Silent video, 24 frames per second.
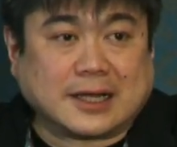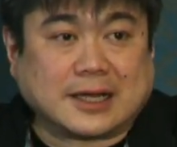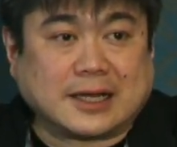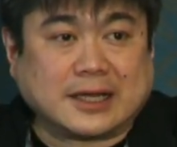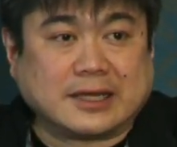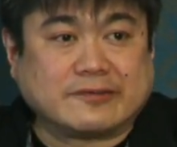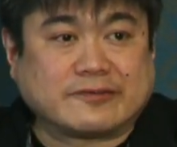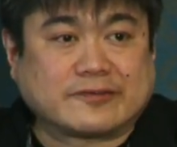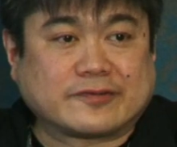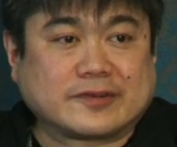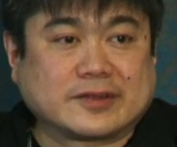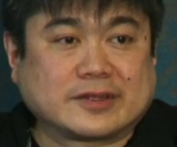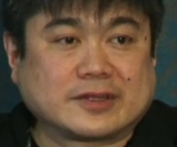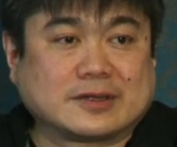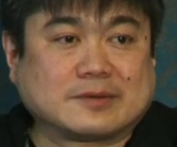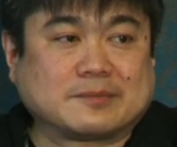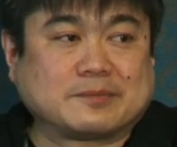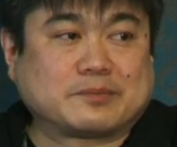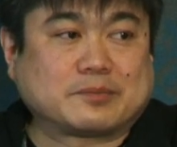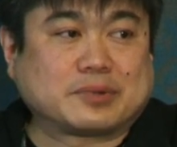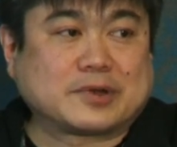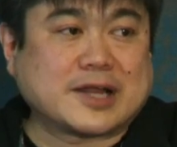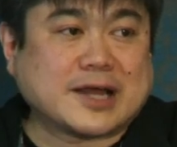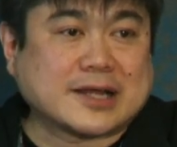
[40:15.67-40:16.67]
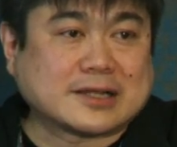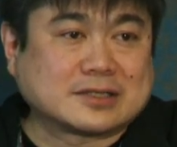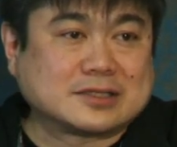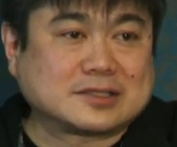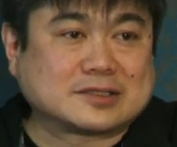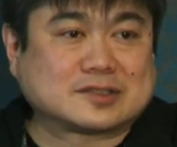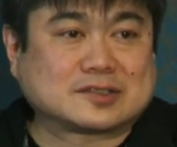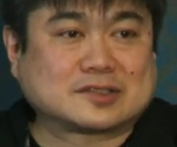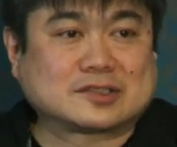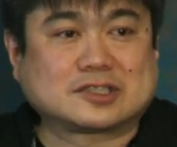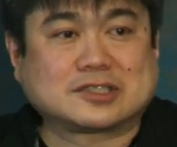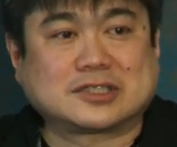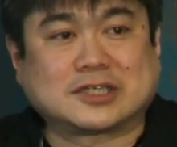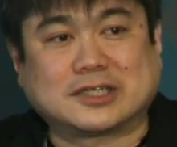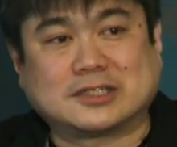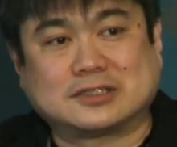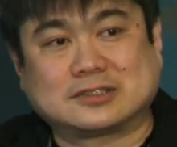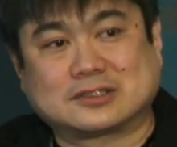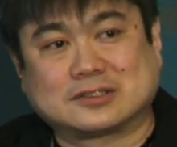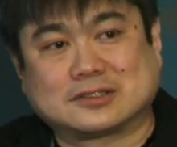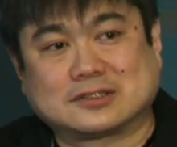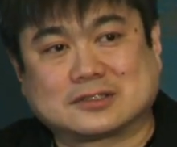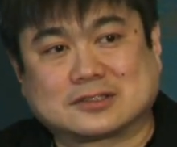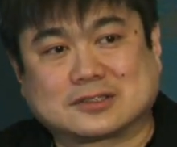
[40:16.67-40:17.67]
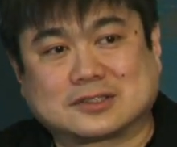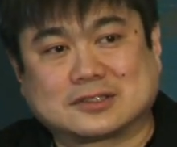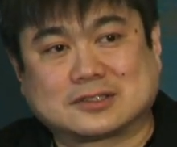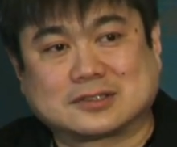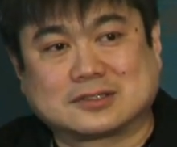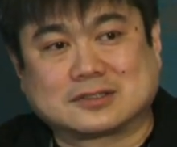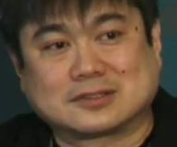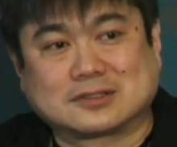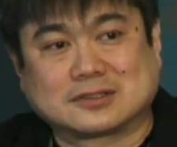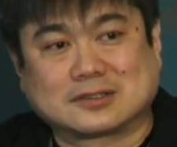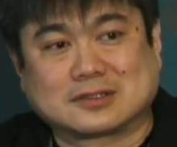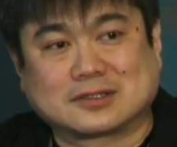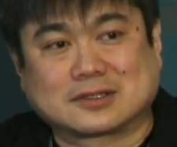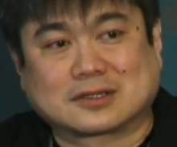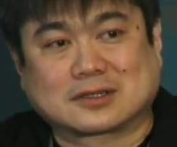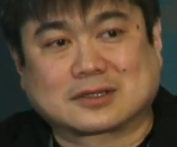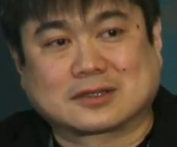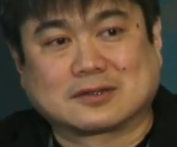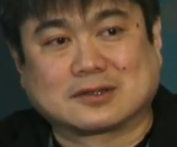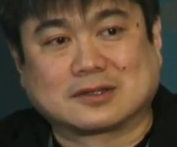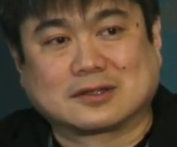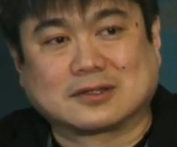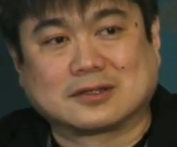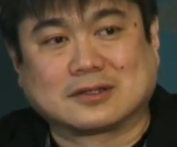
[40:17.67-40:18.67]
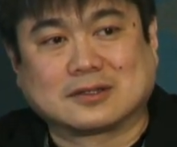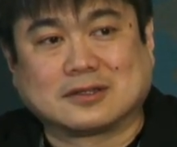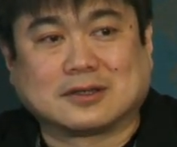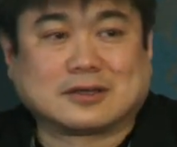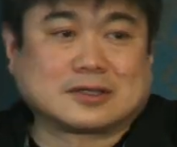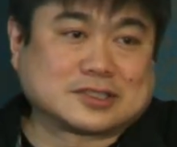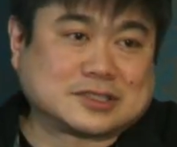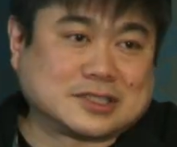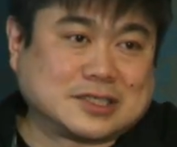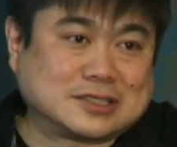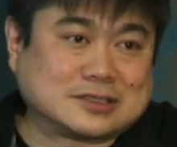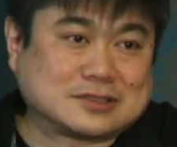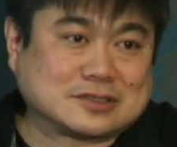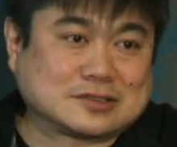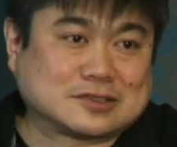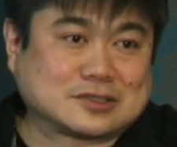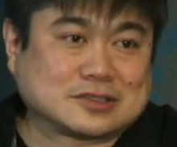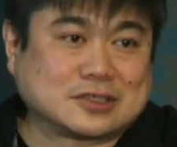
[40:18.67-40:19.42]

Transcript: if the practice changes, the law changes.